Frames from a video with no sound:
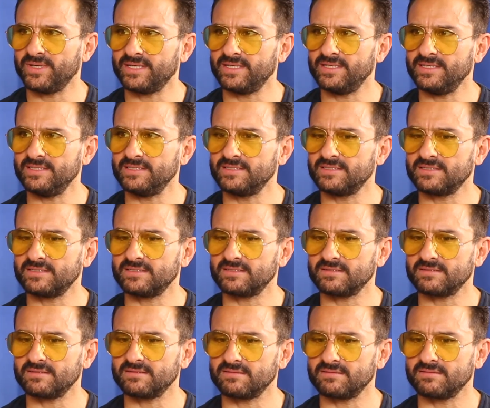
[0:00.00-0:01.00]
but
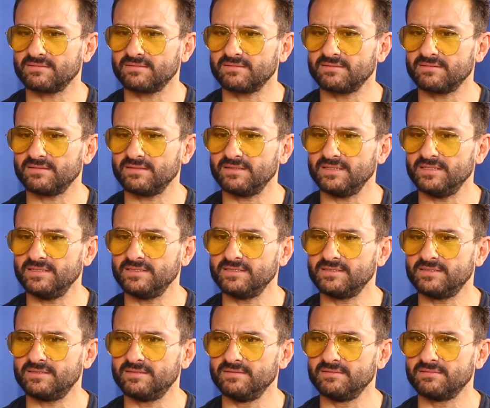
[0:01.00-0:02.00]
he's
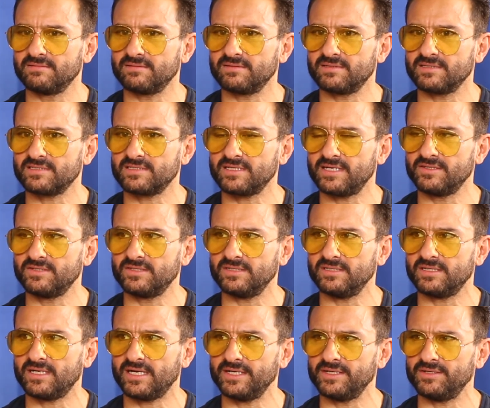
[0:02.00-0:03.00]
the
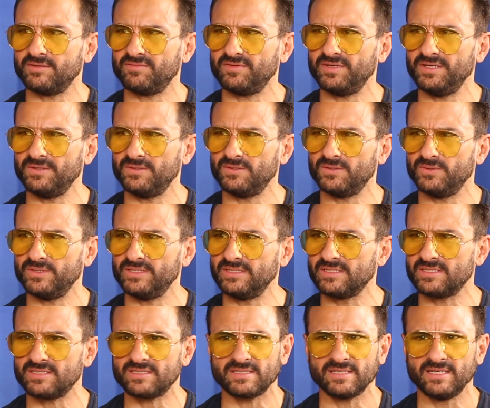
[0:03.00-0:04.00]
central kind of hero
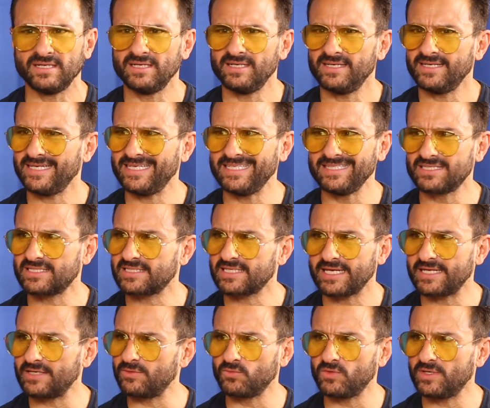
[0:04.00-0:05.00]
in this
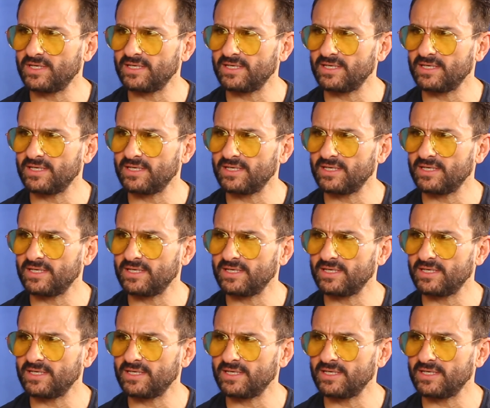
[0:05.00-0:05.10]
insane